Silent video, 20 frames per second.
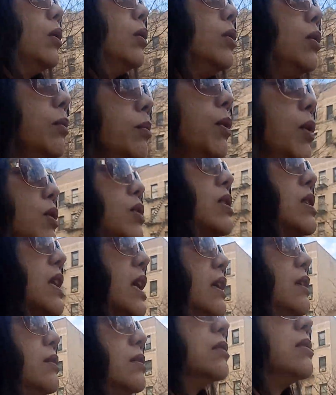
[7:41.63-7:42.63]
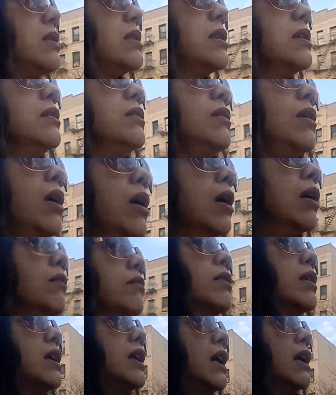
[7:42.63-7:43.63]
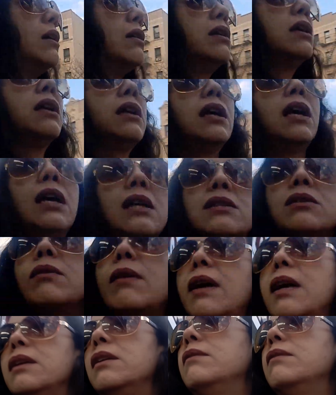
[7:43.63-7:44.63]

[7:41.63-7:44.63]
Oh, motorcycles still are running out here, guys. All right,